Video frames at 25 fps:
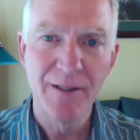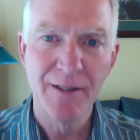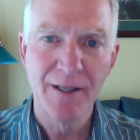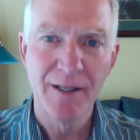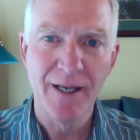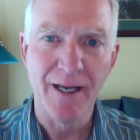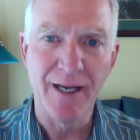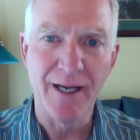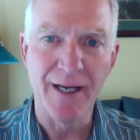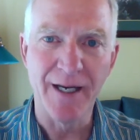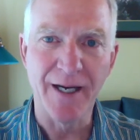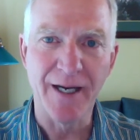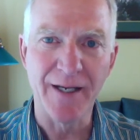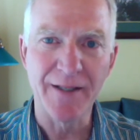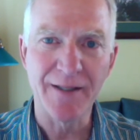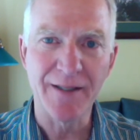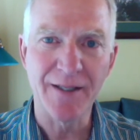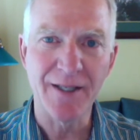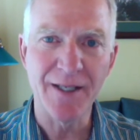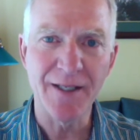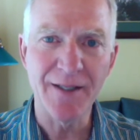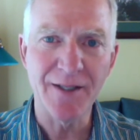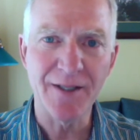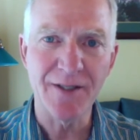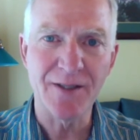And I
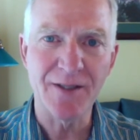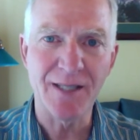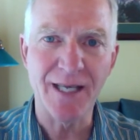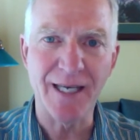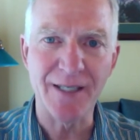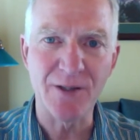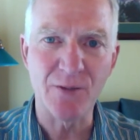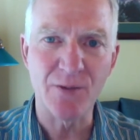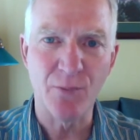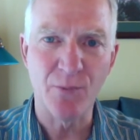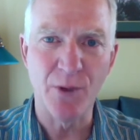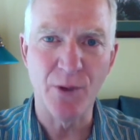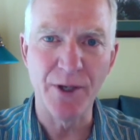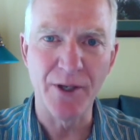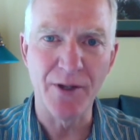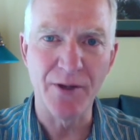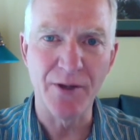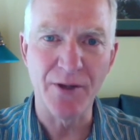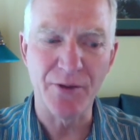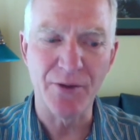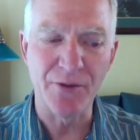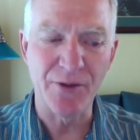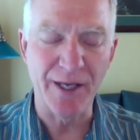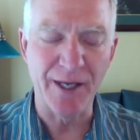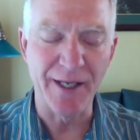think that that's one of
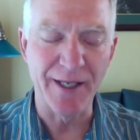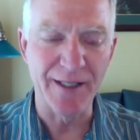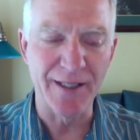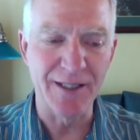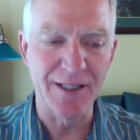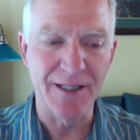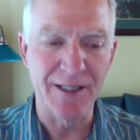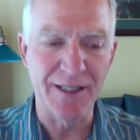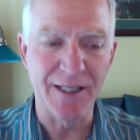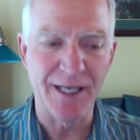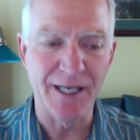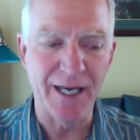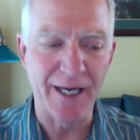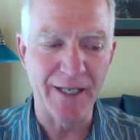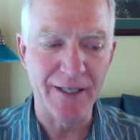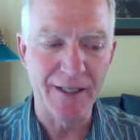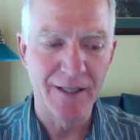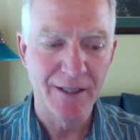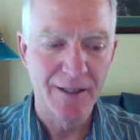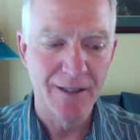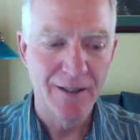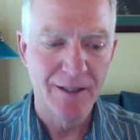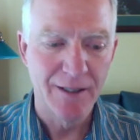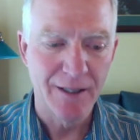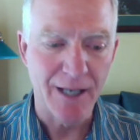the things that
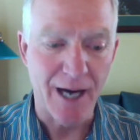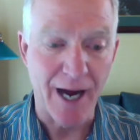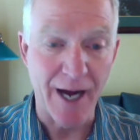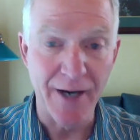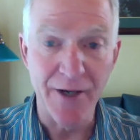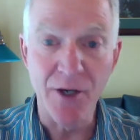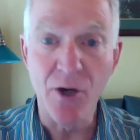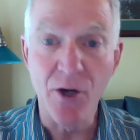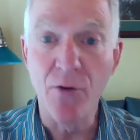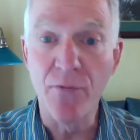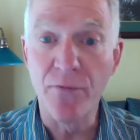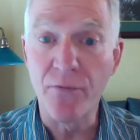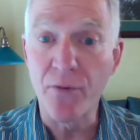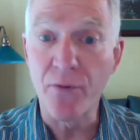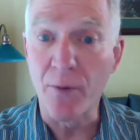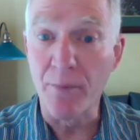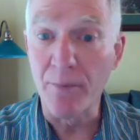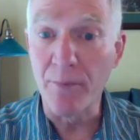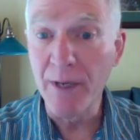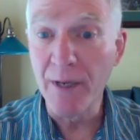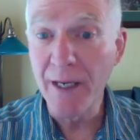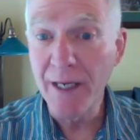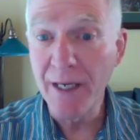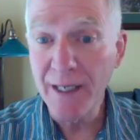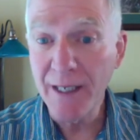I know for
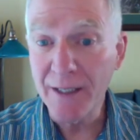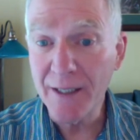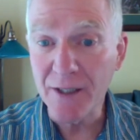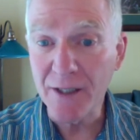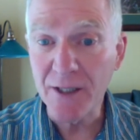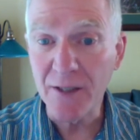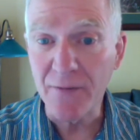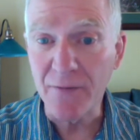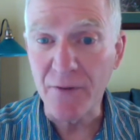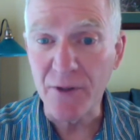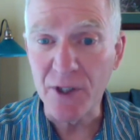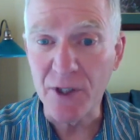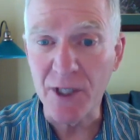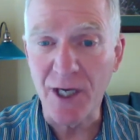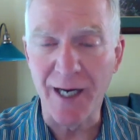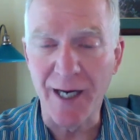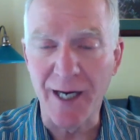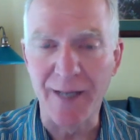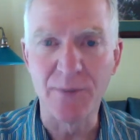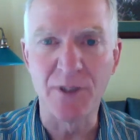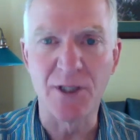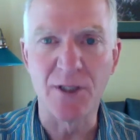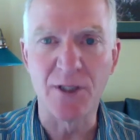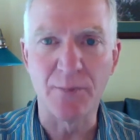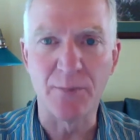me at different
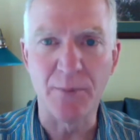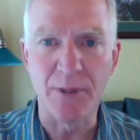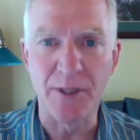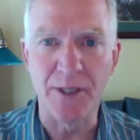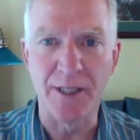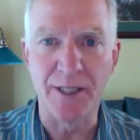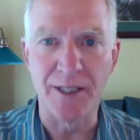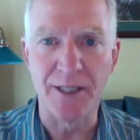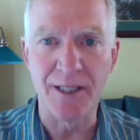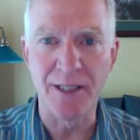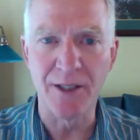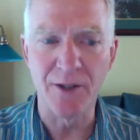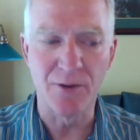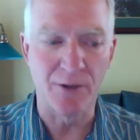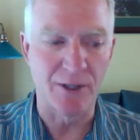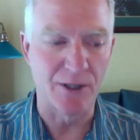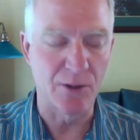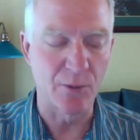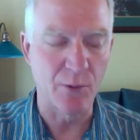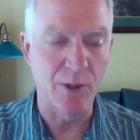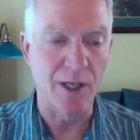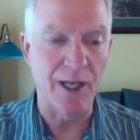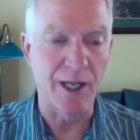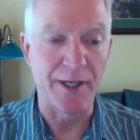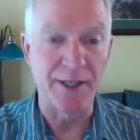times has been a
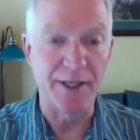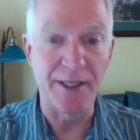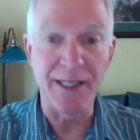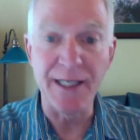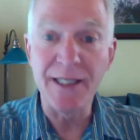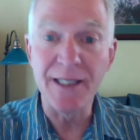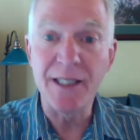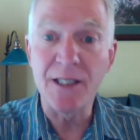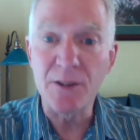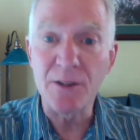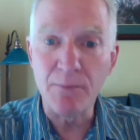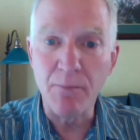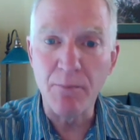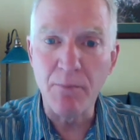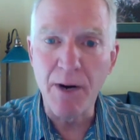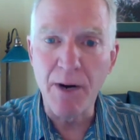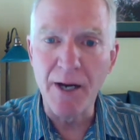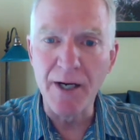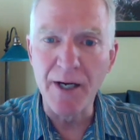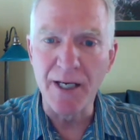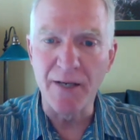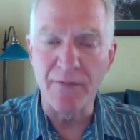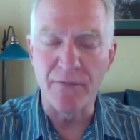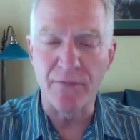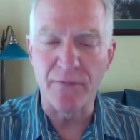hindrance. Well, I need this
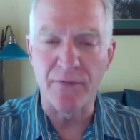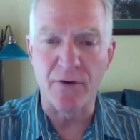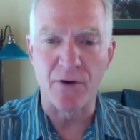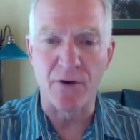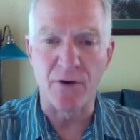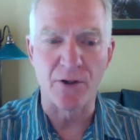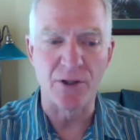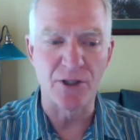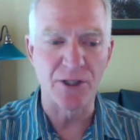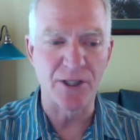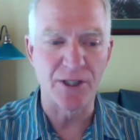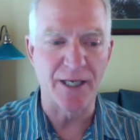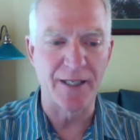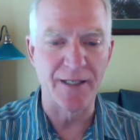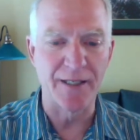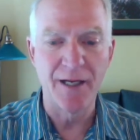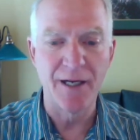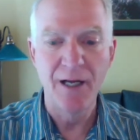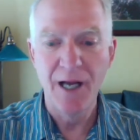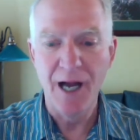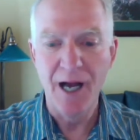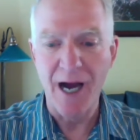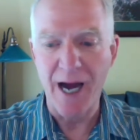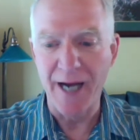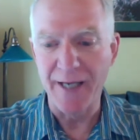money first.
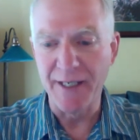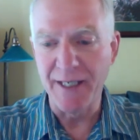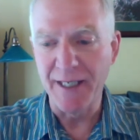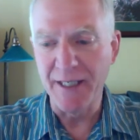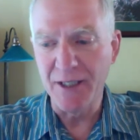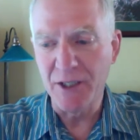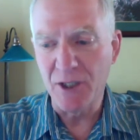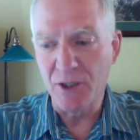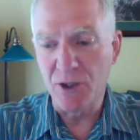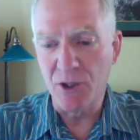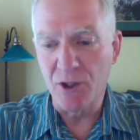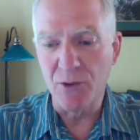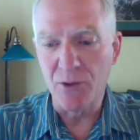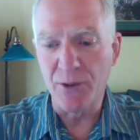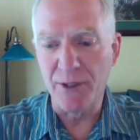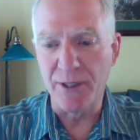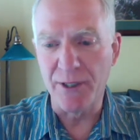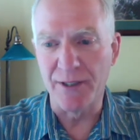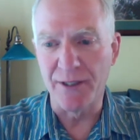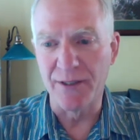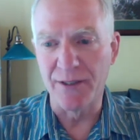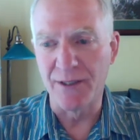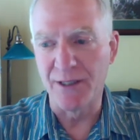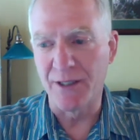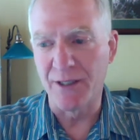I need to do it
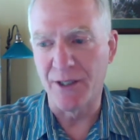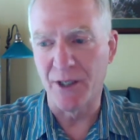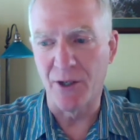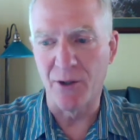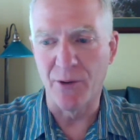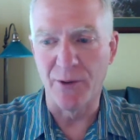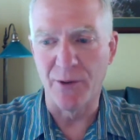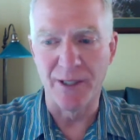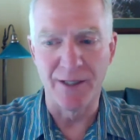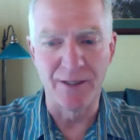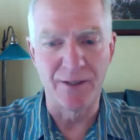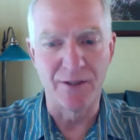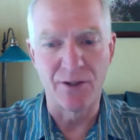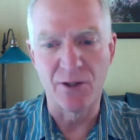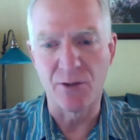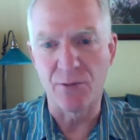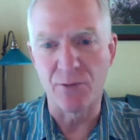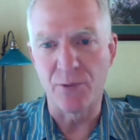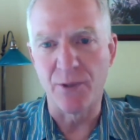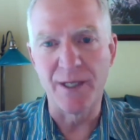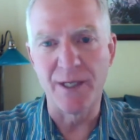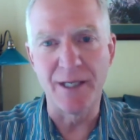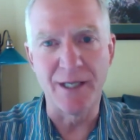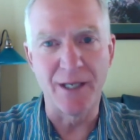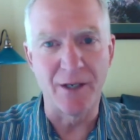in
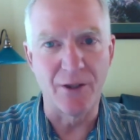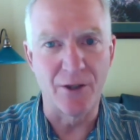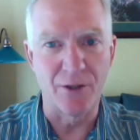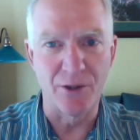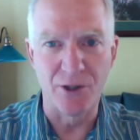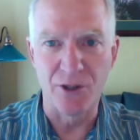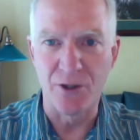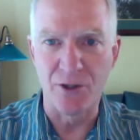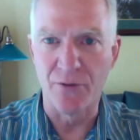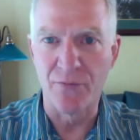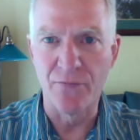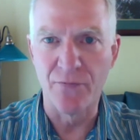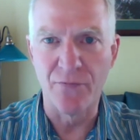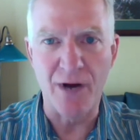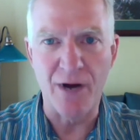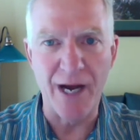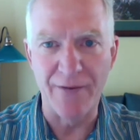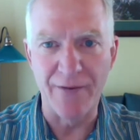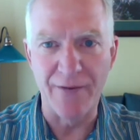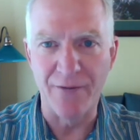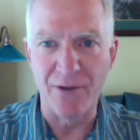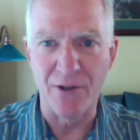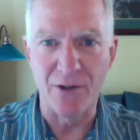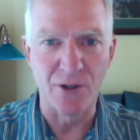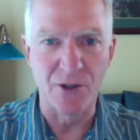3 years or
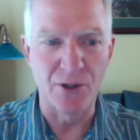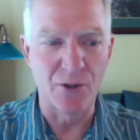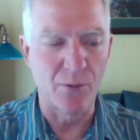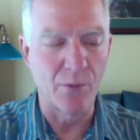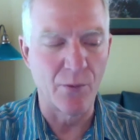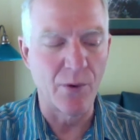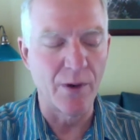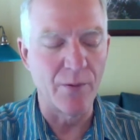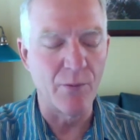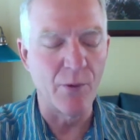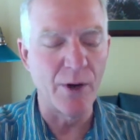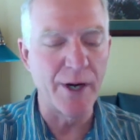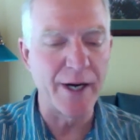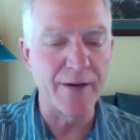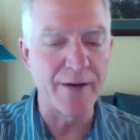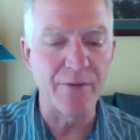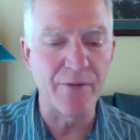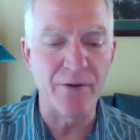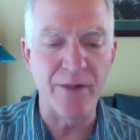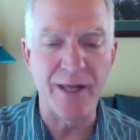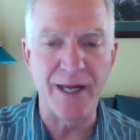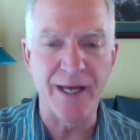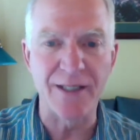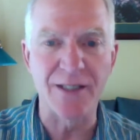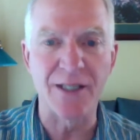5 years or
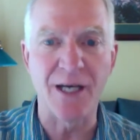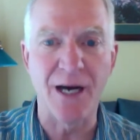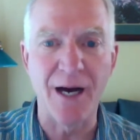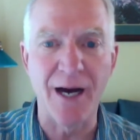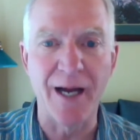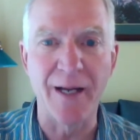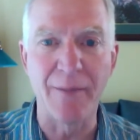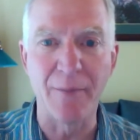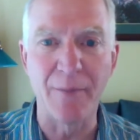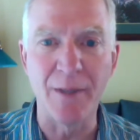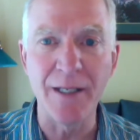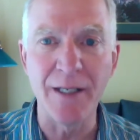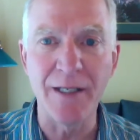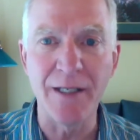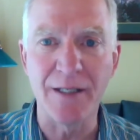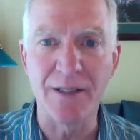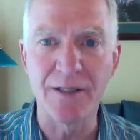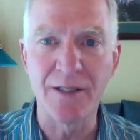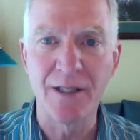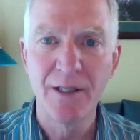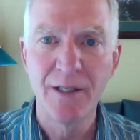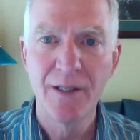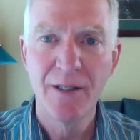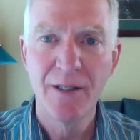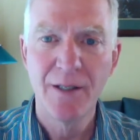whatever that time is.